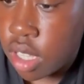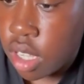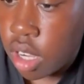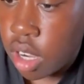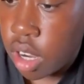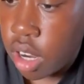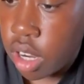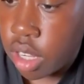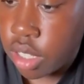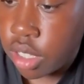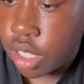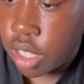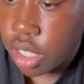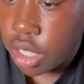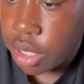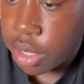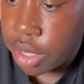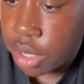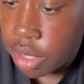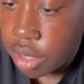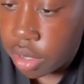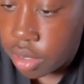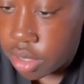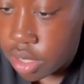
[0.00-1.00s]
are the
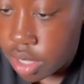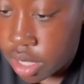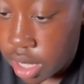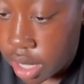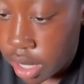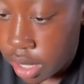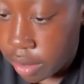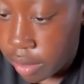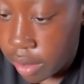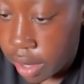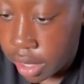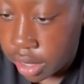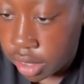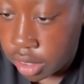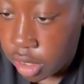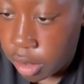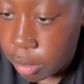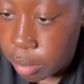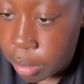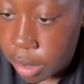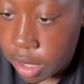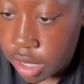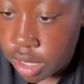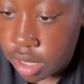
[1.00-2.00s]
geodes that I cracked
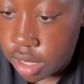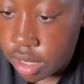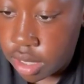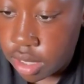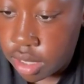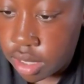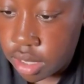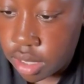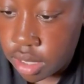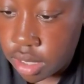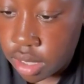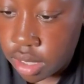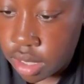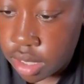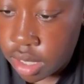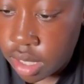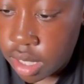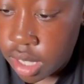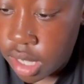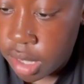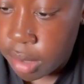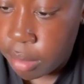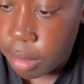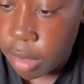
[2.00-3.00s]
open.
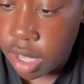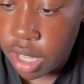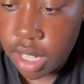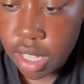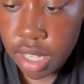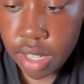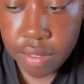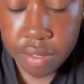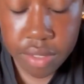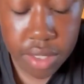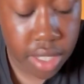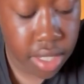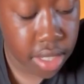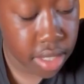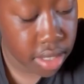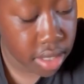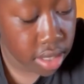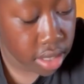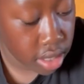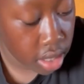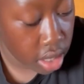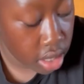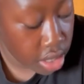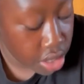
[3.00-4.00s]
Many of
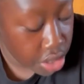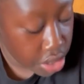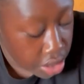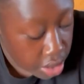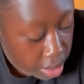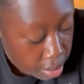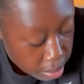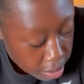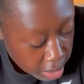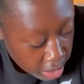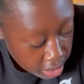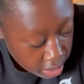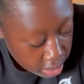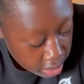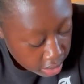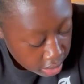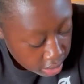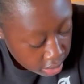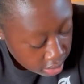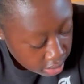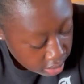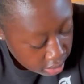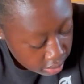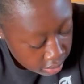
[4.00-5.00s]
these are
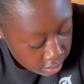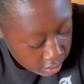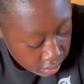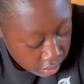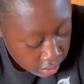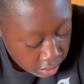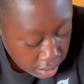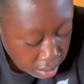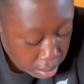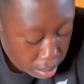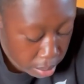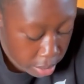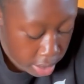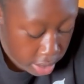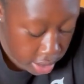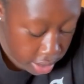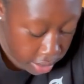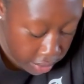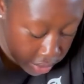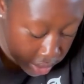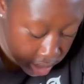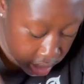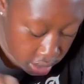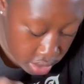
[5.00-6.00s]
gemmy. Many
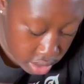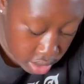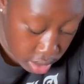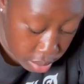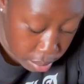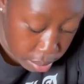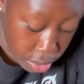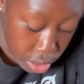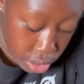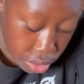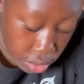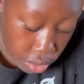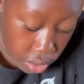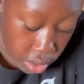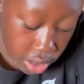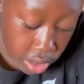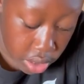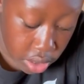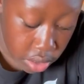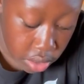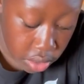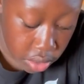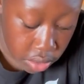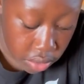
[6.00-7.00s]
of these are
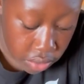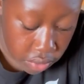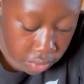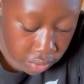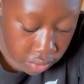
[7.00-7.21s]
botryoidal.